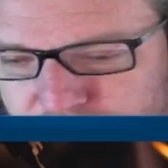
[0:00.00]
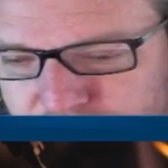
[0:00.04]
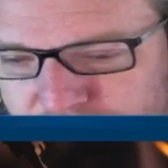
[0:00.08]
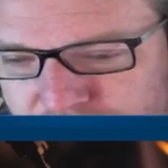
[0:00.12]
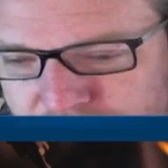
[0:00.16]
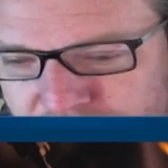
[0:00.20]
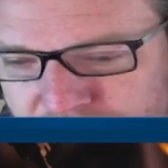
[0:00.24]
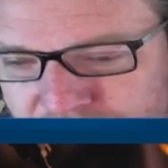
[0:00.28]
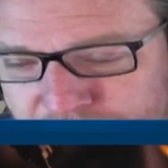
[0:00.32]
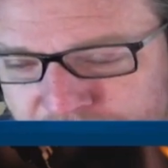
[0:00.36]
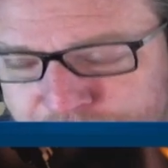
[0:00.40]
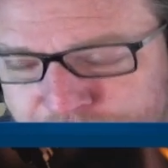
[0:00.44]

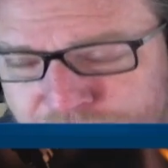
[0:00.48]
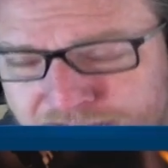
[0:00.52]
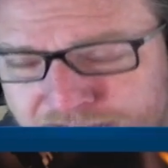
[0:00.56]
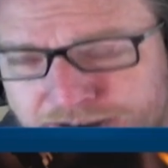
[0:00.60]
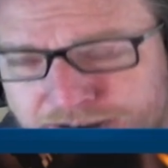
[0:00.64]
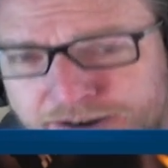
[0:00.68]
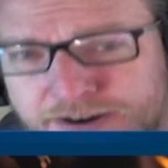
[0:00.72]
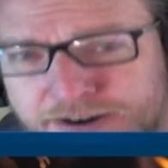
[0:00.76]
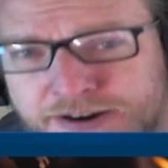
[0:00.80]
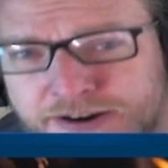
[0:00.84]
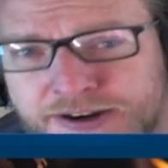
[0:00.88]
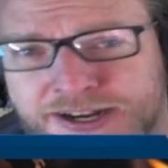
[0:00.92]
If I
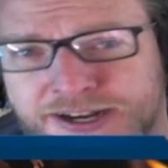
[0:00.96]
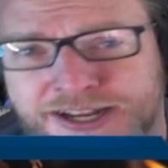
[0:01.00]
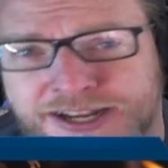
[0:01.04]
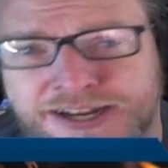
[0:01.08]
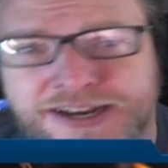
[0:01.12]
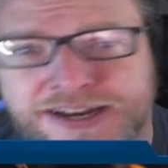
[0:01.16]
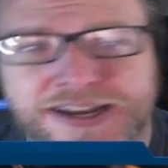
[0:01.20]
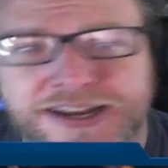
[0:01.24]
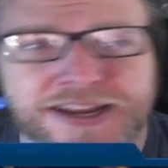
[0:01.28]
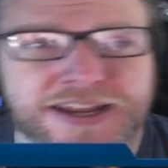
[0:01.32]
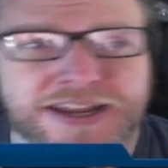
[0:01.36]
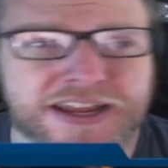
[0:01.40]
earned it,
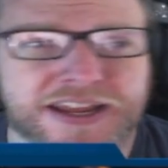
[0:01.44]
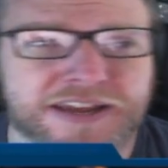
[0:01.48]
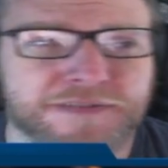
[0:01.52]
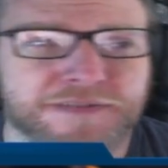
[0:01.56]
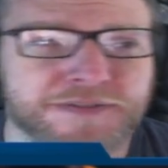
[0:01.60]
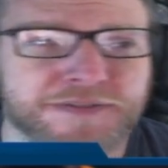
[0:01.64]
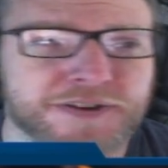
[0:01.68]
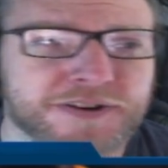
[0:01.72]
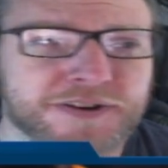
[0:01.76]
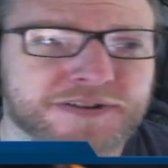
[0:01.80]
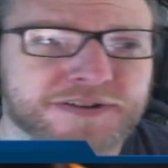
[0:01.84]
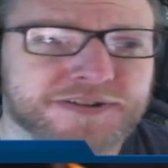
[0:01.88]
if
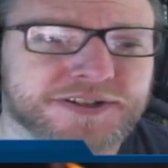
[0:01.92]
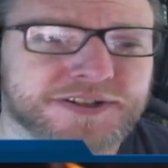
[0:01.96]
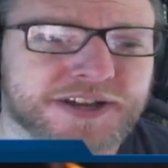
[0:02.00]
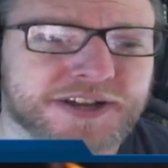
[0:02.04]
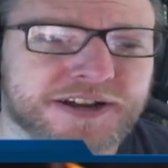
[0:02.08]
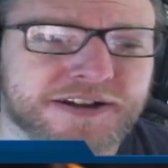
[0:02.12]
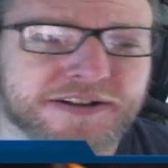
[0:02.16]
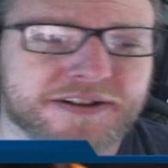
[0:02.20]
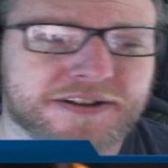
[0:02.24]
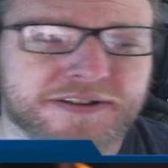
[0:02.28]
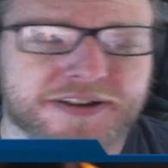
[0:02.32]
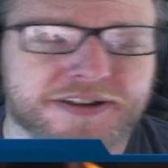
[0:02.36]
you
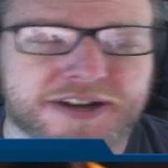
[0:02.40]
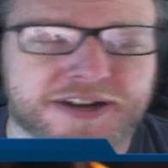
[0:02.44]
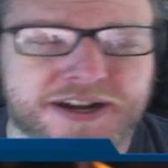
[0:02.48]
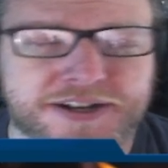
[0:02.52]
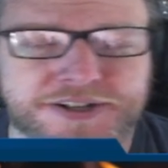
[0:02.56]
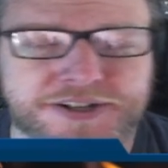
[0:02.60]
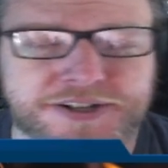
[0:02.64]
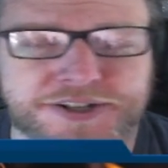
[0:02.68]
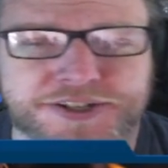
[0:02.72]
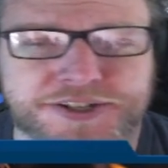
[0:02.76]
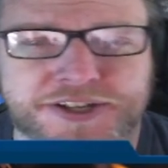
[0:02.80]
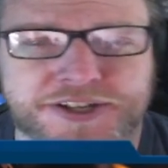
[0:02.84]
caught
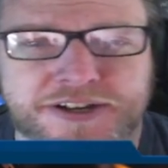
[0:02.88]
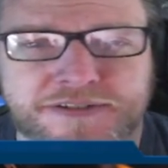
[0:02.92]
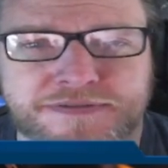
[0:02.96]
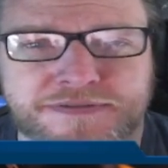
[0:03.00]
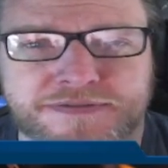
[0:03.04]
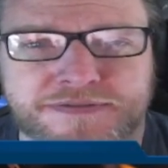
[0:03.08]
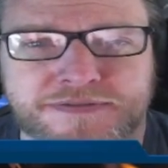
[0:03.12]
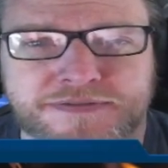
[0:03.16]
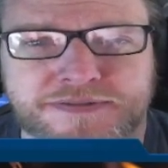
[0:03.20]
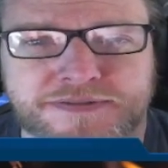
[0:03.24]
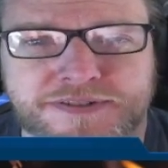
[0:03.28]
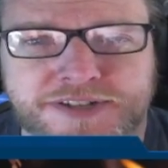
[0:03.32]
yourself
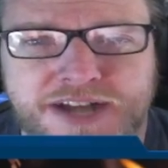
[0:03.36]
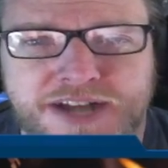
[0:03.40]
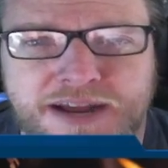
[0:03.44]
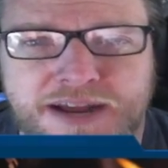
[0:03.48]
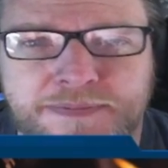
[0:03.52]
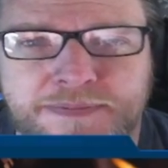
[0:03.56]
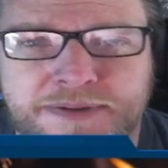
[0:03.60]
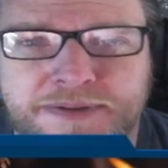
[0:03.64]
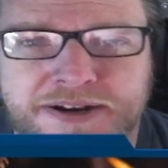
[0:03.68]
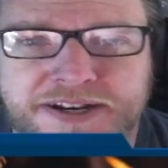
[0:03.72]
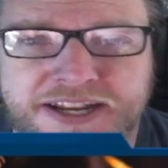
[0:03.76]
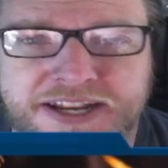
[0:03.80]
stopping
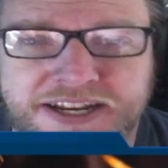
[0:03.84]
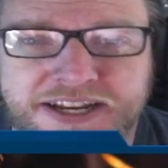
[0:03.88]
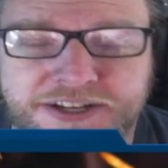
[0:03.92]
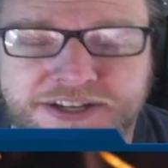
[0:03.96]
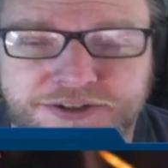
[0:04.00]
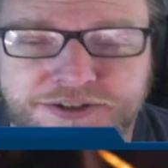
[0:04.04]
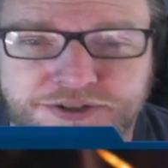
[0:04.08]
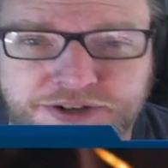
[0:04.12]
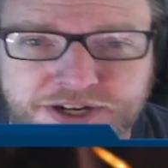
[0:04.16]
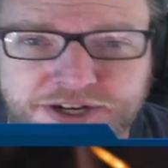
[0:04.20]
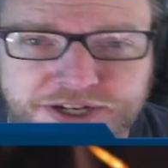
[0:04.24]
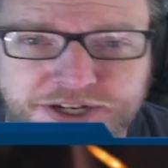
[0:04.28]
and taking
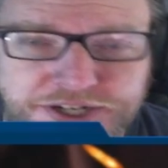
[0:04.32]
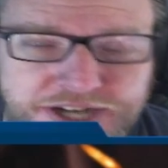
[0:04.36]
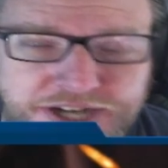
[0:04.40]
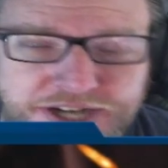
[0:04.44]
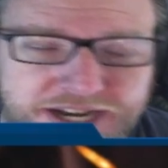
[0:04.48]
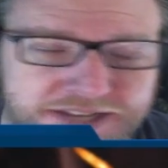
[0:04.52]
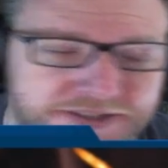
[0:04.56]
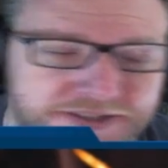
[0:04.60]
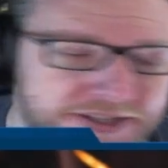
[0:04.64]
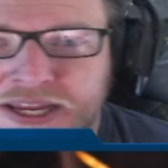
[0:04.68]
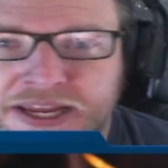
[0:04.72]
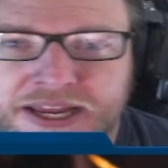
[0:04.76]

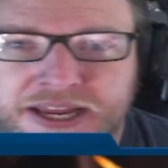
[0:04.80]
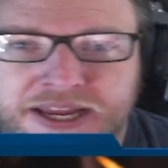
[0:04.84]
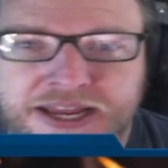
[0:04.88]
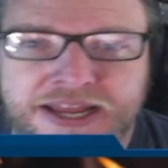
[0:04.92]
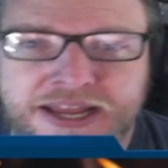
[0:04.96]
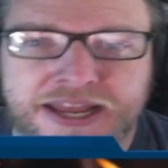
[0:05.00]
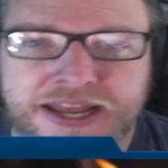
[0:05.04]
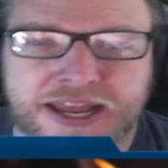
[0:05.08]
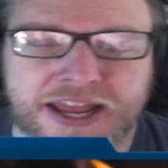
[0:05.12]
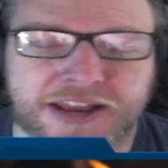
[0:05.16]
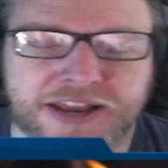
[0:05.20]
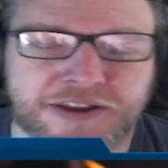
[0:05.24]
screenshots
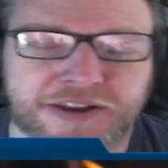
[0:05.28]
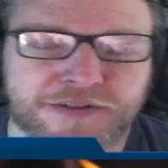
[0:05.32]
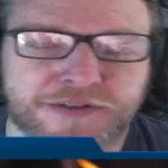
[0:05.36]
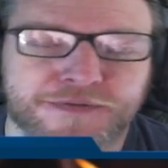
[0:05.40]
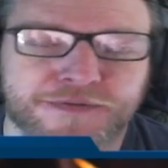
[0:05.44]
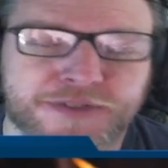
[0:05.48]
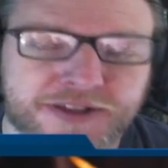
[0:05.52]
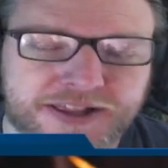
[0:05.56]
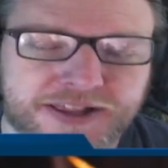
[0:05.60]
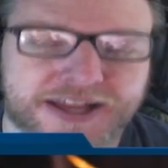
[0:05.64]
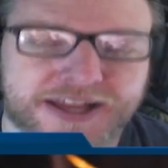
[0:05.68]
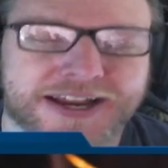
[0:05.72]
and you
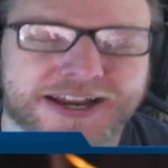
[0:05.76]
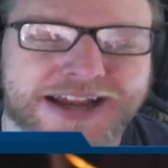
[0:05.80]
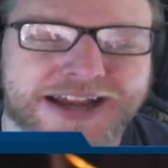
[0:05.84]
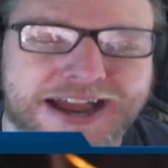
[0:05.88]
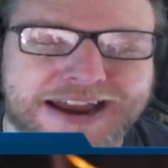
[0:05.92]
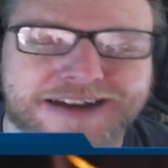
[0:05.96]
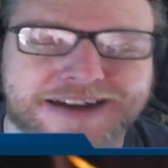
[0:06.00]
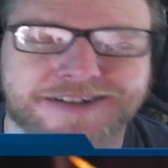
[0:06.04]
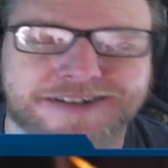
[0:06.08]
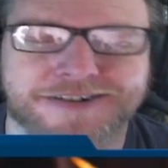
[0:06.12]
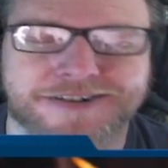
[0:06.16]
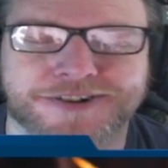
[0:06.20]
feel like I
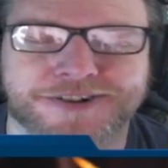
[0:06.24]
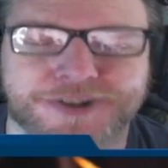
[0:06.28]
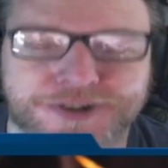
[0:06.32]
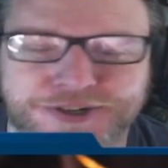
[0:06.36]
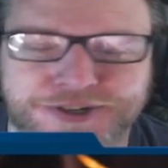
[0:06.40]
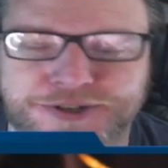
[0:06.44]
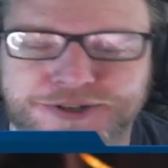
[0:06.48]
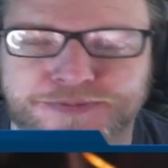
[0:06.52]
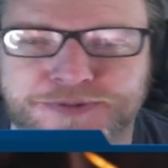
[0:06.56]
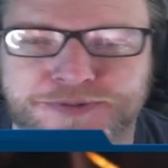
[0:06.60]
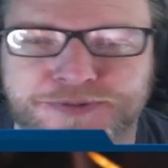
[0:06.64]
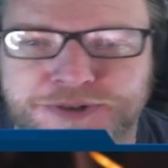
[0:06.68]
earned your
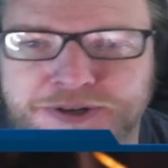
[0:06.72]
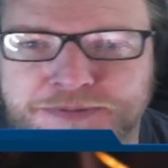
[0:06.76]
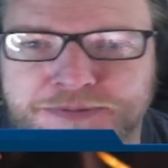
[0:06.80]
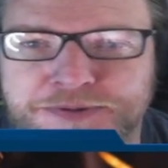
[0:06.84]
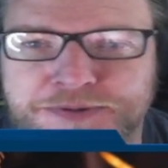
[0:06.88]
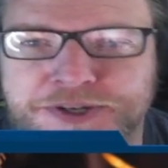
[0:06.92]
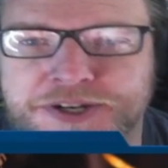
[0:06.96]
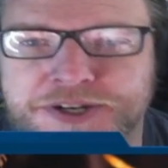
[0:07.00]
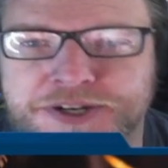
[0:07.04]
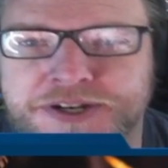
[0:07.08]
subscription,